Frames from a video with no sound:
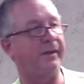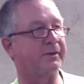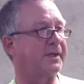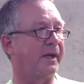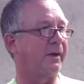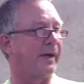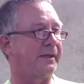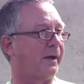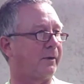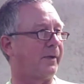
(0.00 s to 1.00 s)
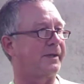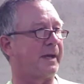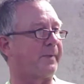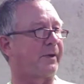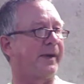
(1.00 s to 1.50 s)
they'll tell you right there what
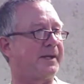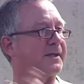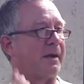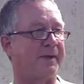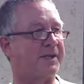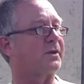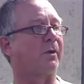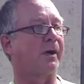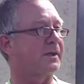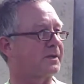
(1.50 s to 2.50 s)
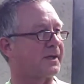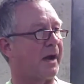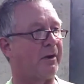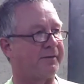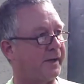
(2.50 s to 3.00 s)
type of grease, how many squirts,
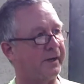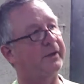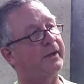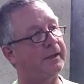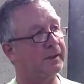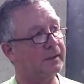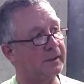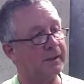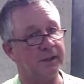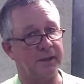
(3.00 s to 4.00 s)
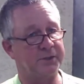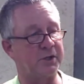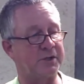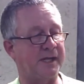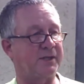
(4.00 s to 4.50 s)
how often you do it. It's
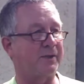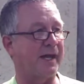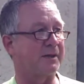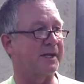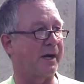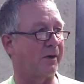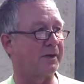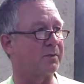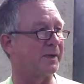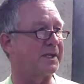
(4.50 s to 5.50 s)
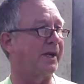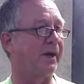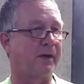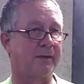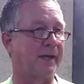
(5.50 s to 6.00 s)
usually 2,000 hours once a
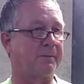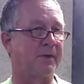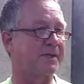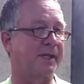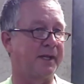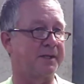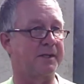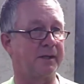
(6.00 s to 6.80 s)
year, like most things.